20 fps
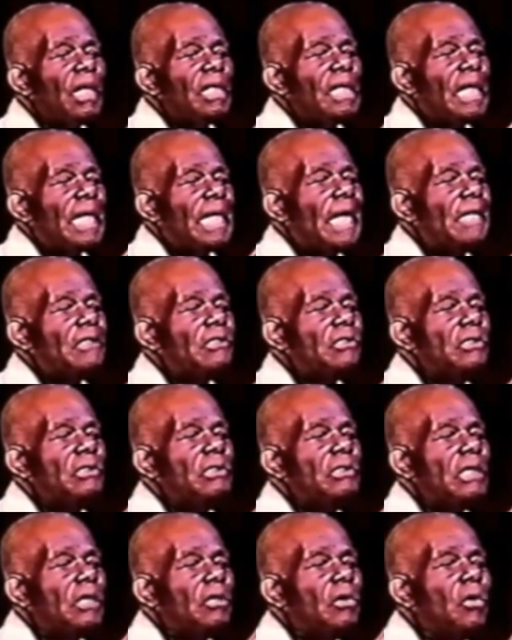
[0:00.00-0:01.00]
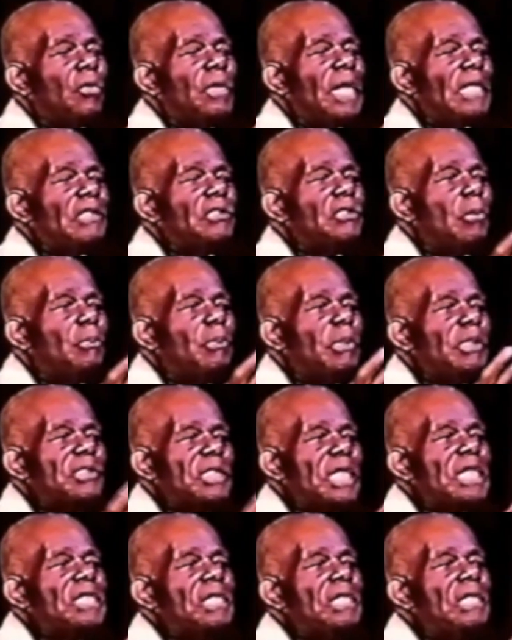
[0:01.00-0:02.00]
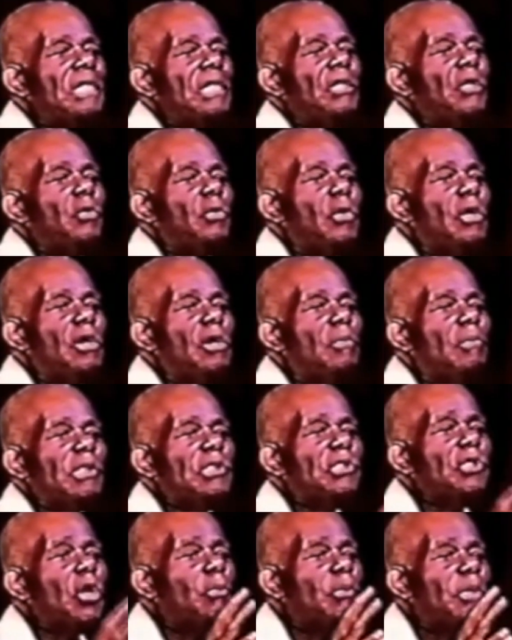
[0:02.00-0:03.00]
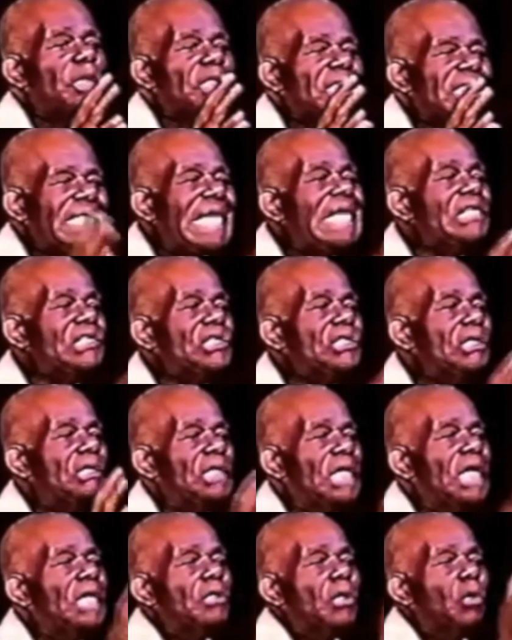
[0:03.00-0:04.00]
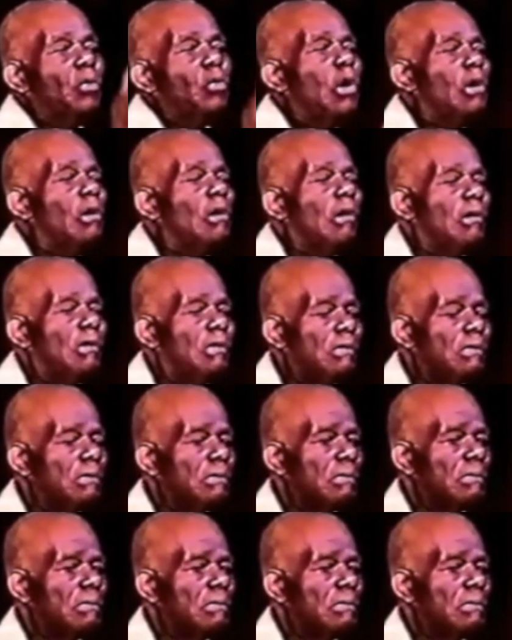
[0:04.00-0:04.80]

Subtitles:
Not only at your position in the world, but your potential in the world.